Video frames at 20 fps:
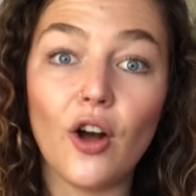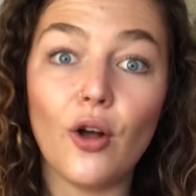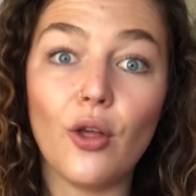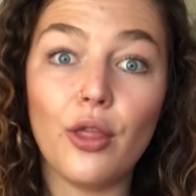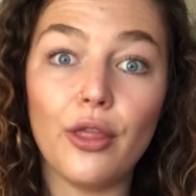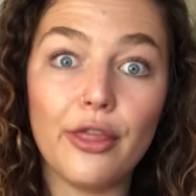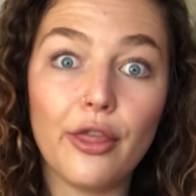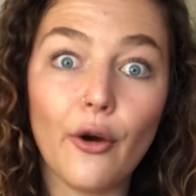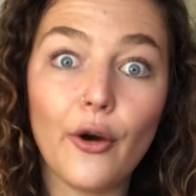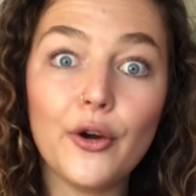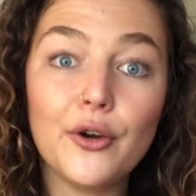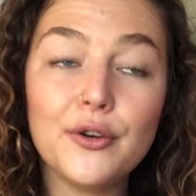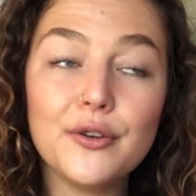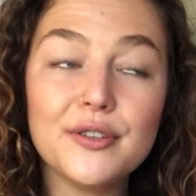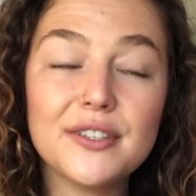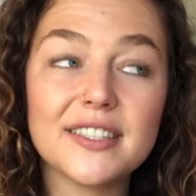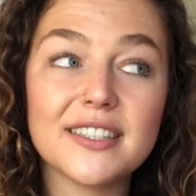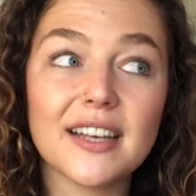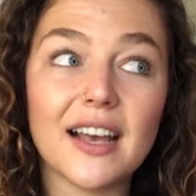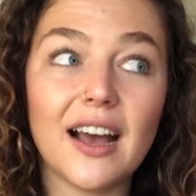
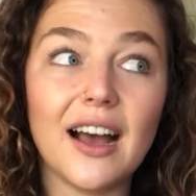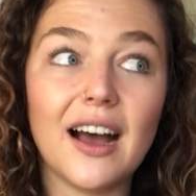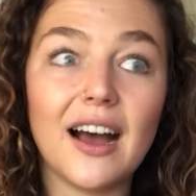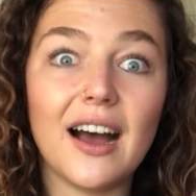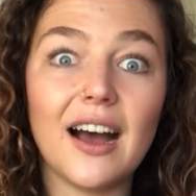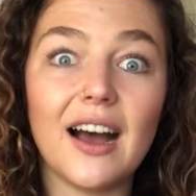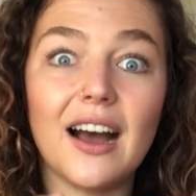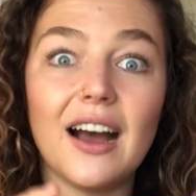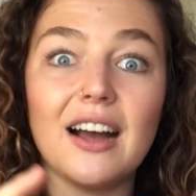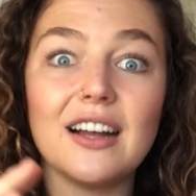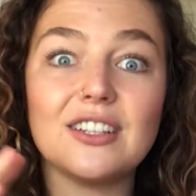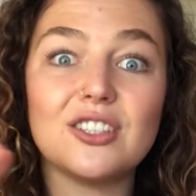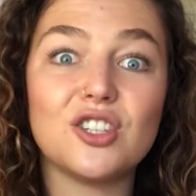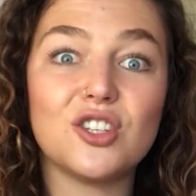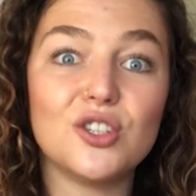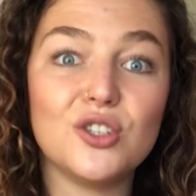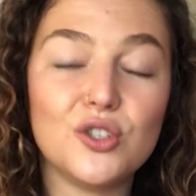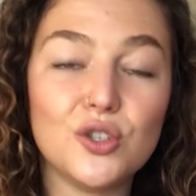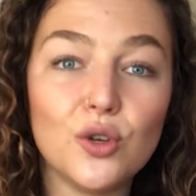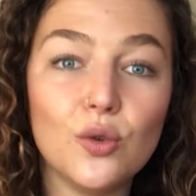those are
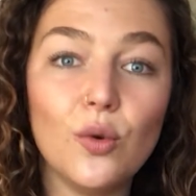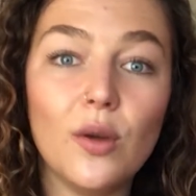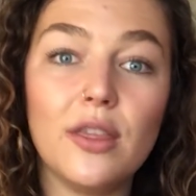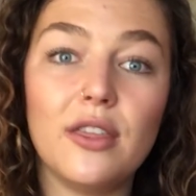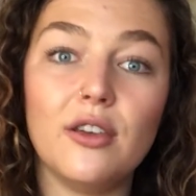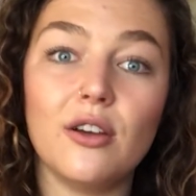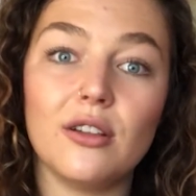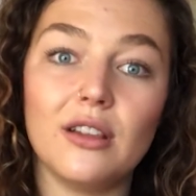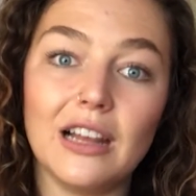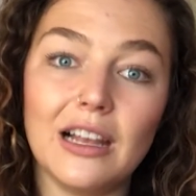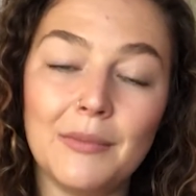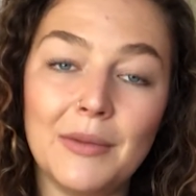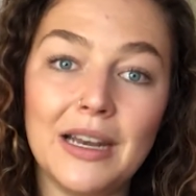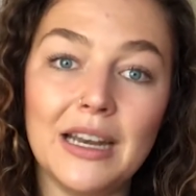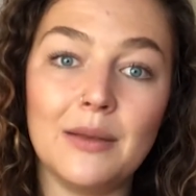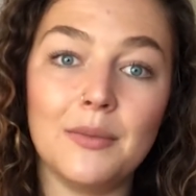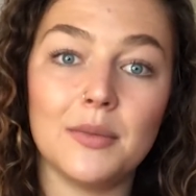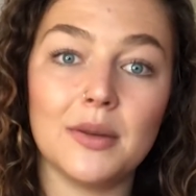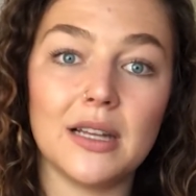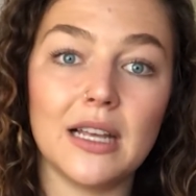to do with your
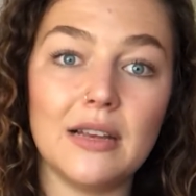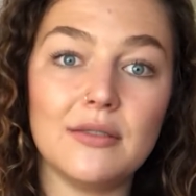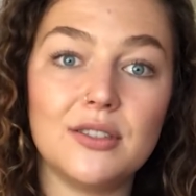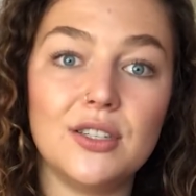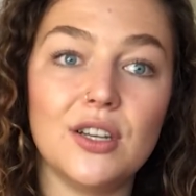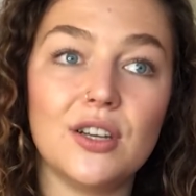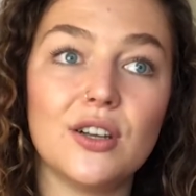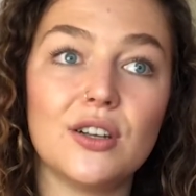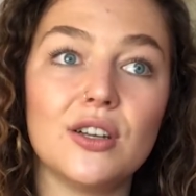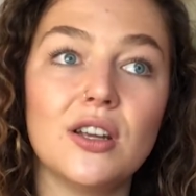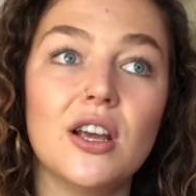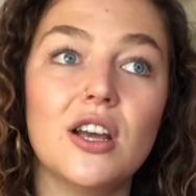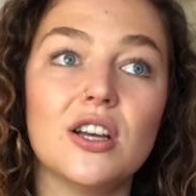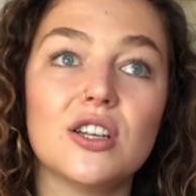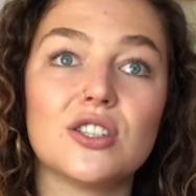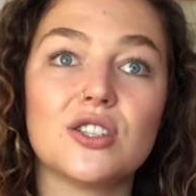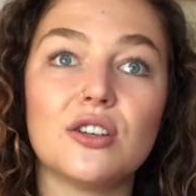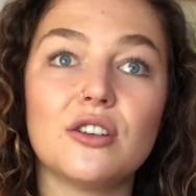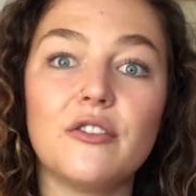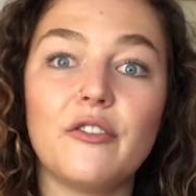limiting beliefs. You can
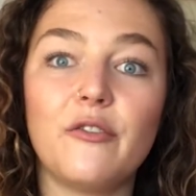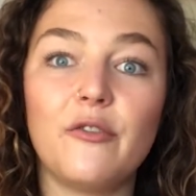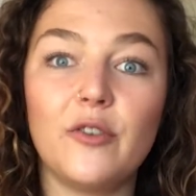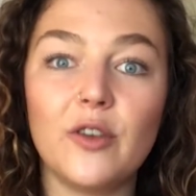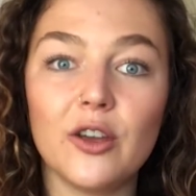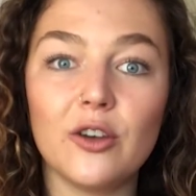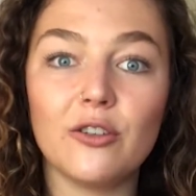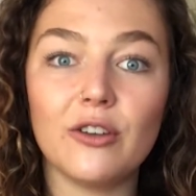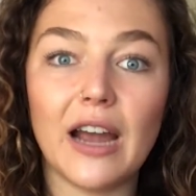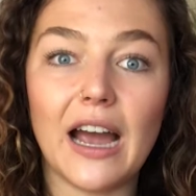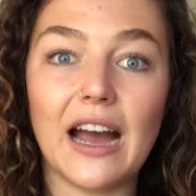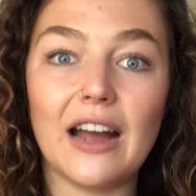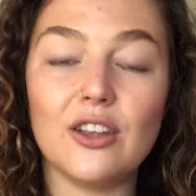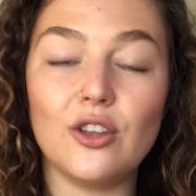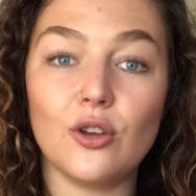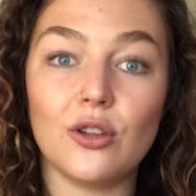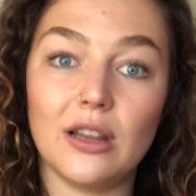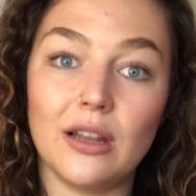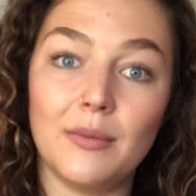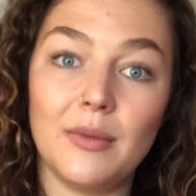sort of figure out
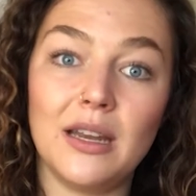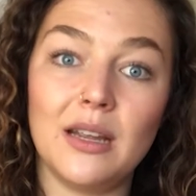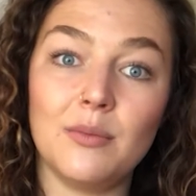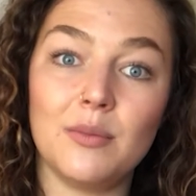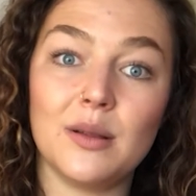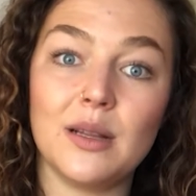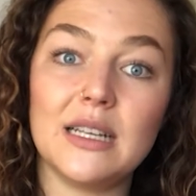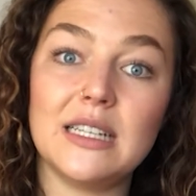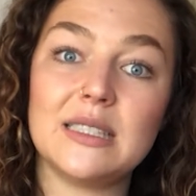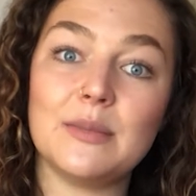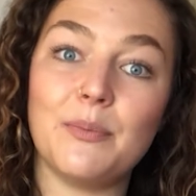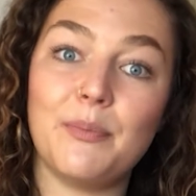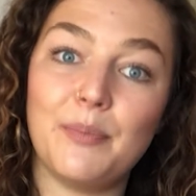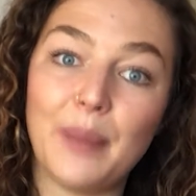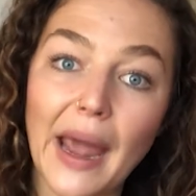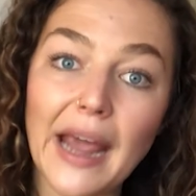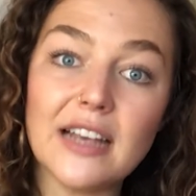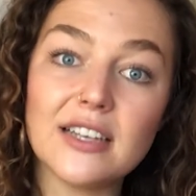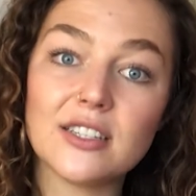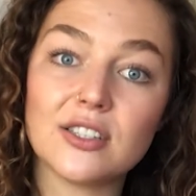your limiting beliefs
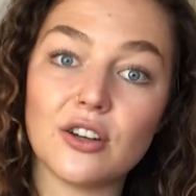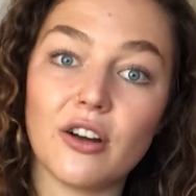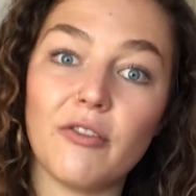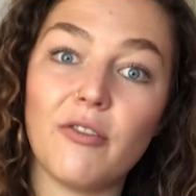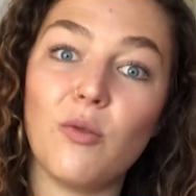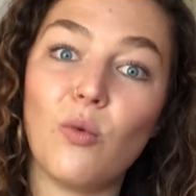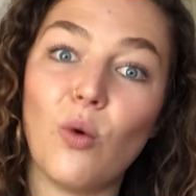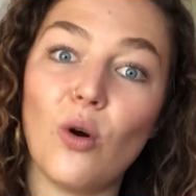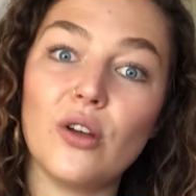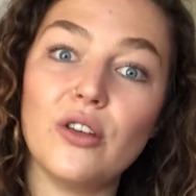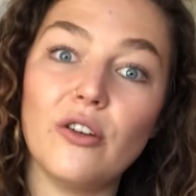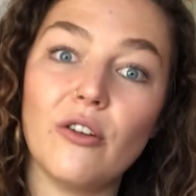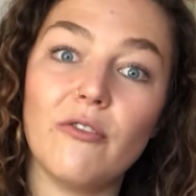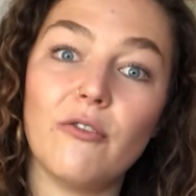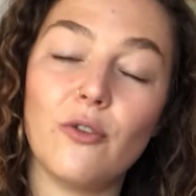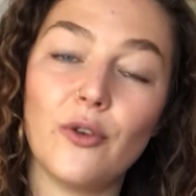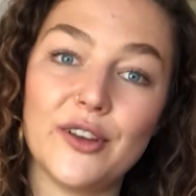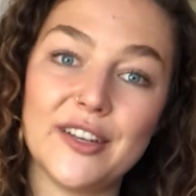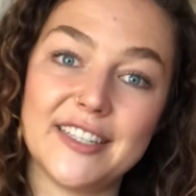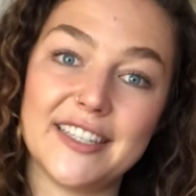based off what your
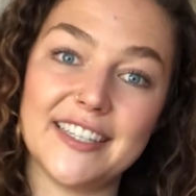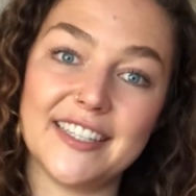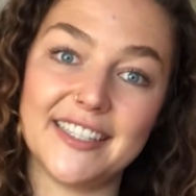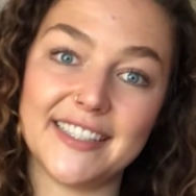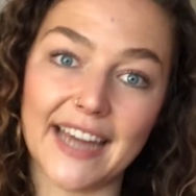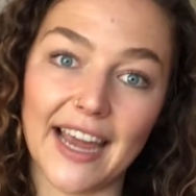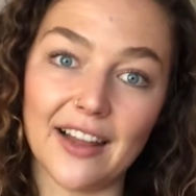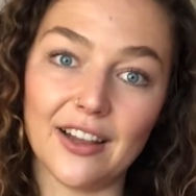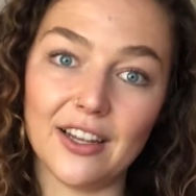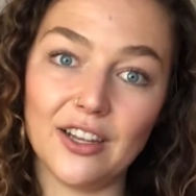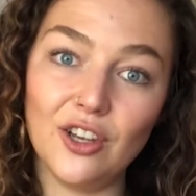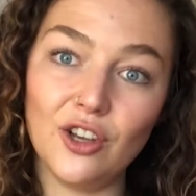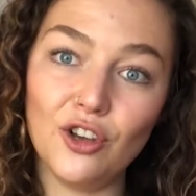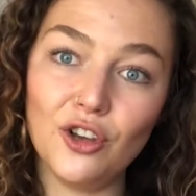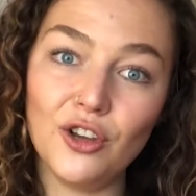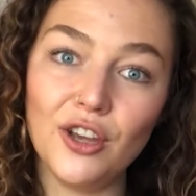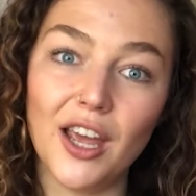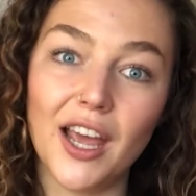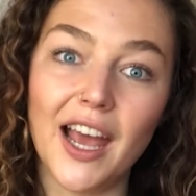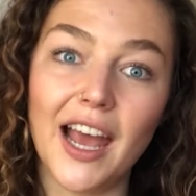voice is telling
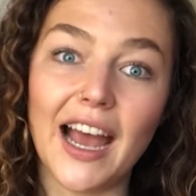you.